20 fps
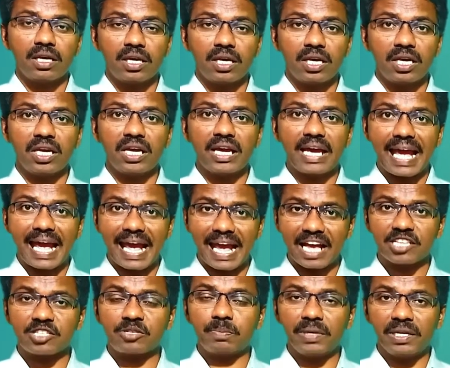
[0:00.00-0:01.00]
he
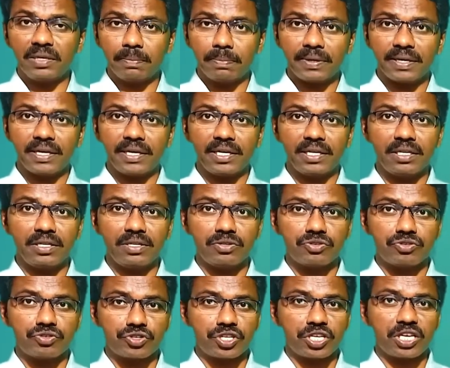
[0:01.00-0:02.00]
has been
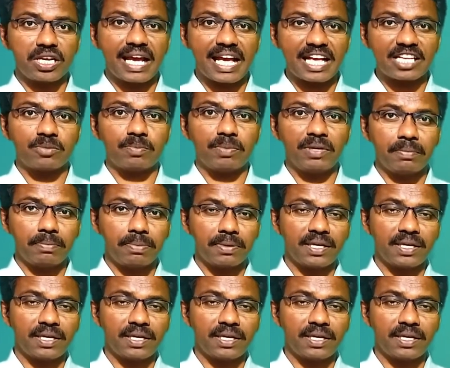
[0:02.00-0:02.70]
playing, she has been